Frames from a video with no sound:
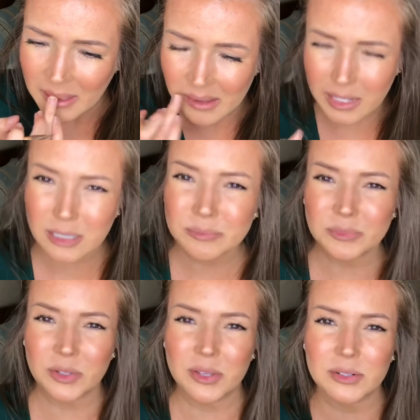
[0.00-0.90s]
Okay,
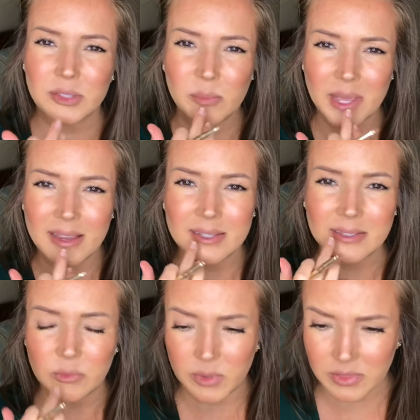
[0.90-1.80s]
so there's the base
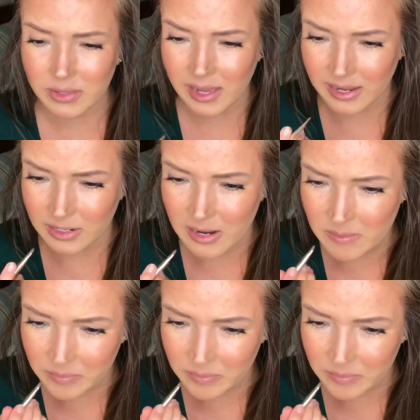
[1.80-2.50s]
with the liner.